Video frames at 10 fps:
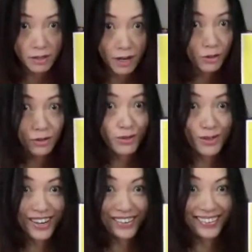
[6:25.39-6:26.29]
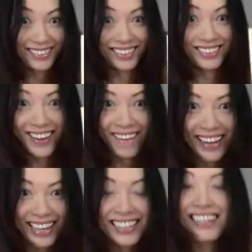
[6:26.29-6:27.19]
I don't need to tell you. You know
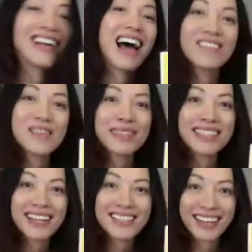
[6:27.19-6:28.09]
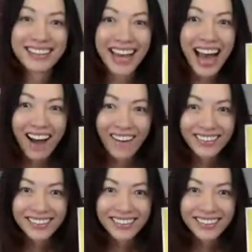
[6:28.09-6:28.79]
it. Everybody can say, ni hao.